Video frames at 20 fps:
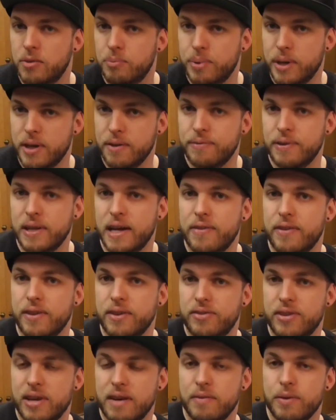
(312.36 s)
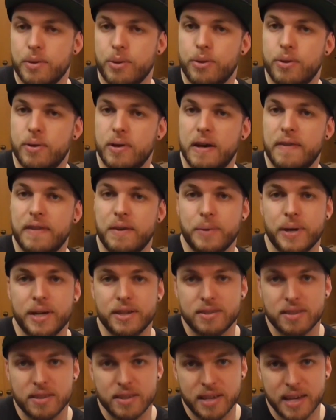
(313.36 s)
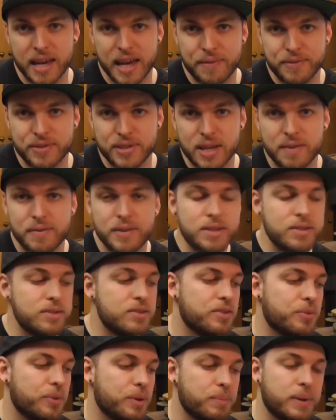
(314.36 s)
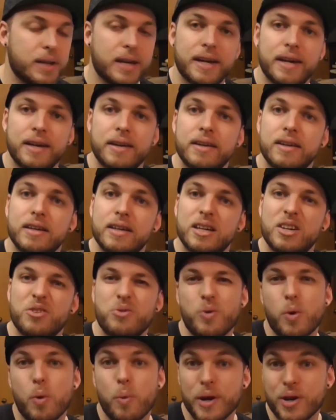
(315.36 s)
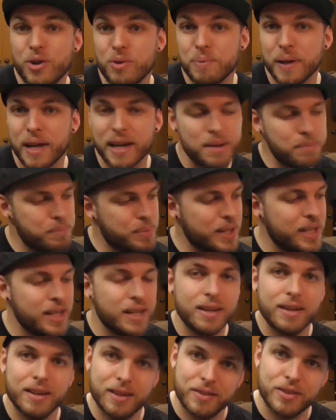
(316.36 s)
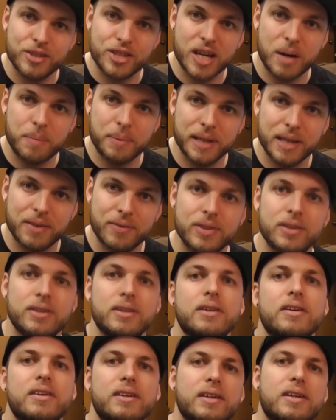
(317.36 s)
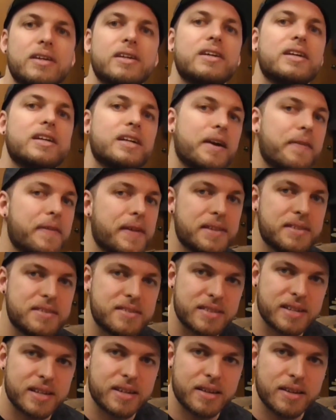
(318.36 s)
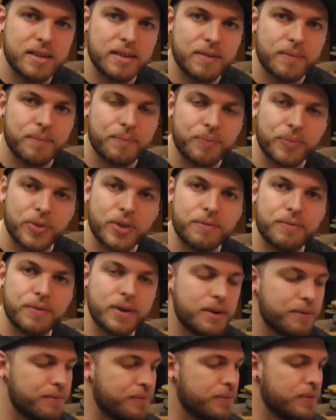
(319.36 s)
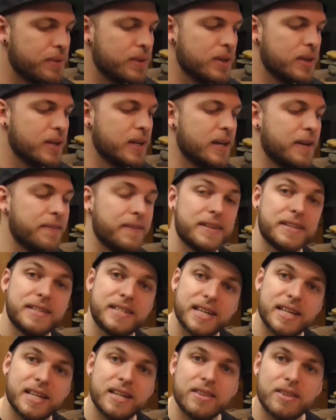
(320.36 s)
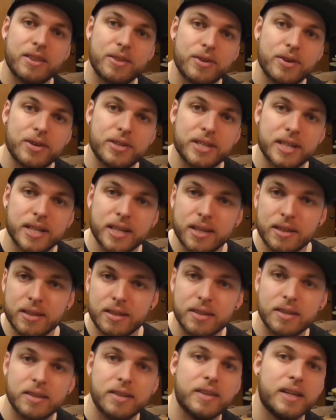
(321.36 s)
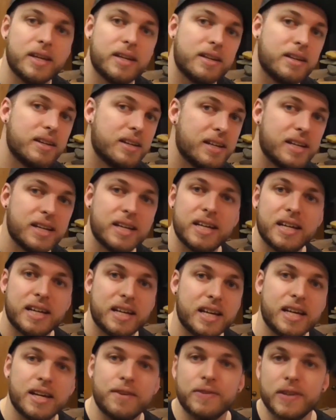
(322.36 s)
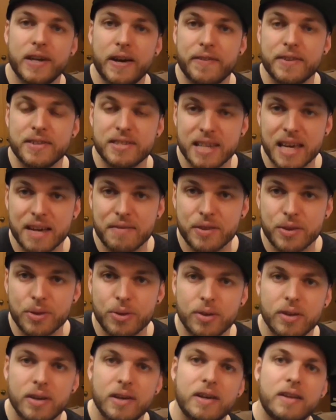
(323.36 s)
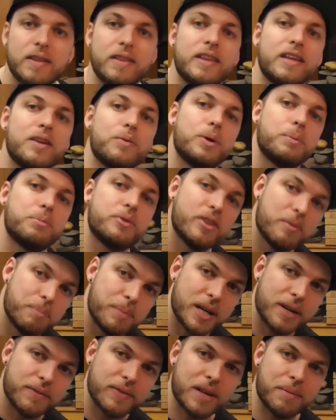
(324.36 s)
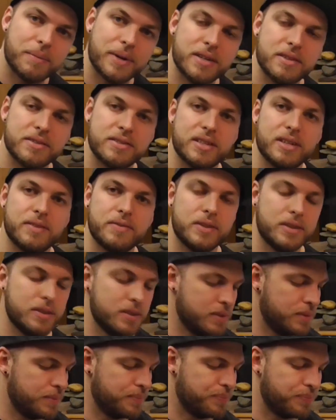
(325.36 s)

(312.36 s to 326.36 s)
B flat the 7th, and then we get to the F7, so we play, well, we could play B sharp 11, and then C the 5th, and then D the 13th, and then E flat the 7th, then we're up to the B flat major 7,